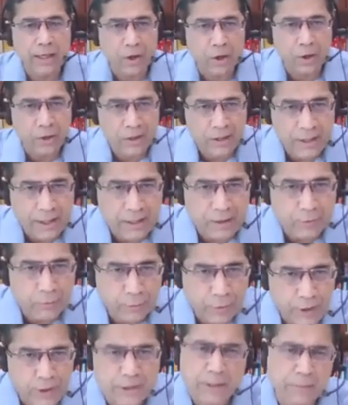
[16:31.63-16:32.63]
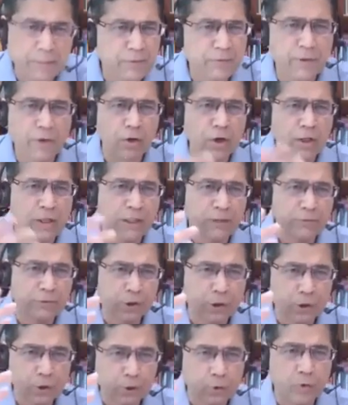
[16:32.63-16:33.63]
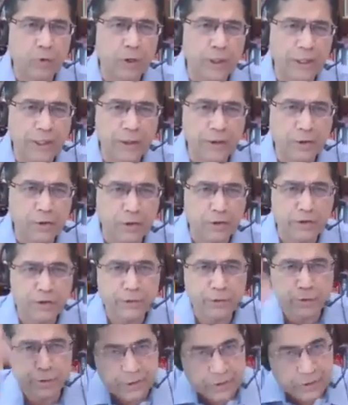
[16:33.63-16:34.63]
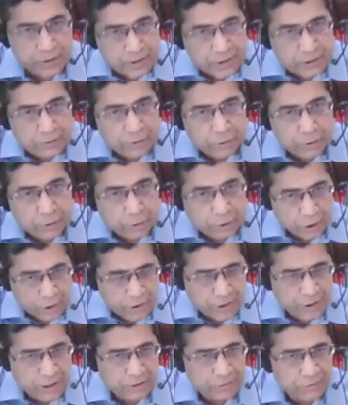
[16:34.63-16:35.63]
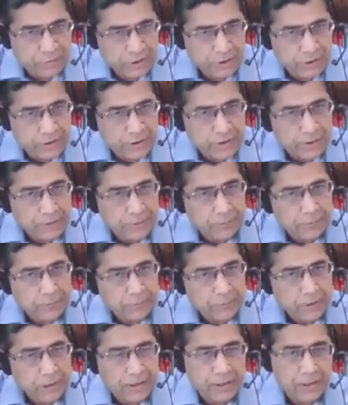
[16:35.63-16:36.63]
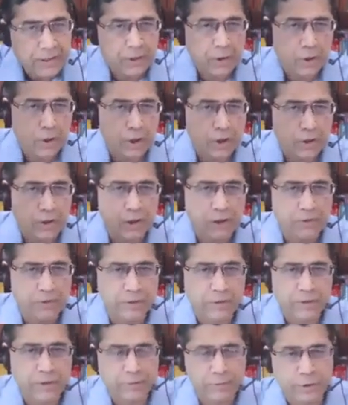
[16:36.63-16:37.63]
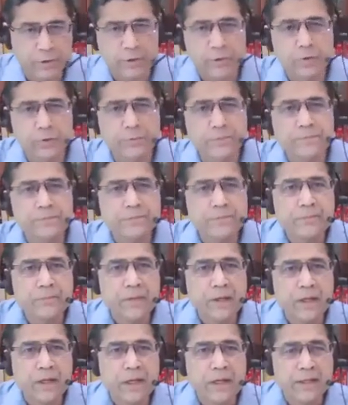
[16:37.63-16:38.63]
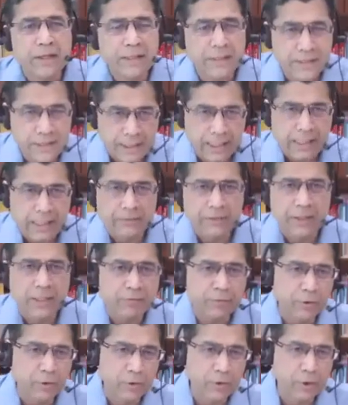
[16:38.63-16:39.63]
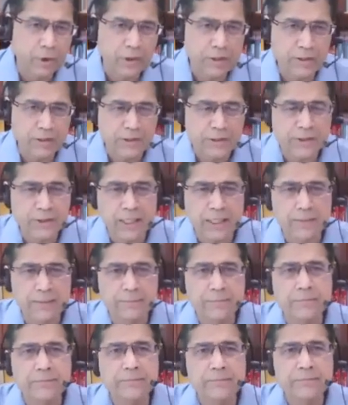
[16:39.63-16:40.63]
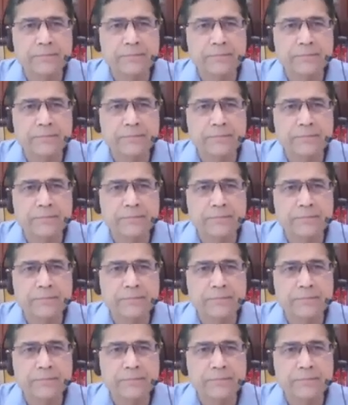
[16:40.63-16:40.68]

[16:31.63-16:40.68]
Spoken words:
author like Willis, I mean, we all referred to Cooley on Constitution, referred to Rotschaffer. These are all authors we have referred to. Recently, we referred to Lawrence Tribe.